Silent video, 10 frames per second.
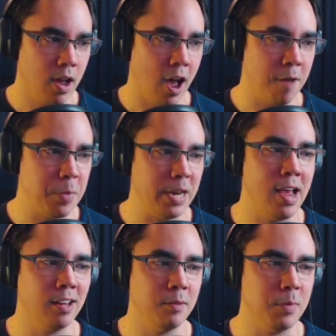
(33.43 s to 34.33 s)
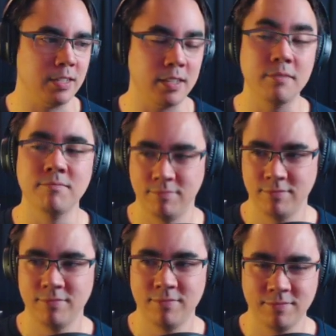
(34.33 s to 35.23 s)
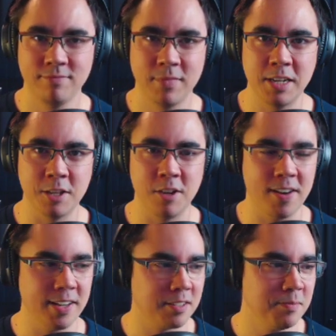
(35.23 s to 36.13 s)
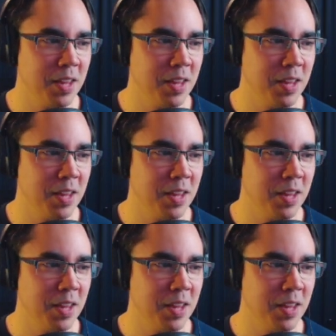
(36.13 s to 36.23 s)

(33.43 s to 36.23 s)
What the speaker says: I've been hella busy. He's in the US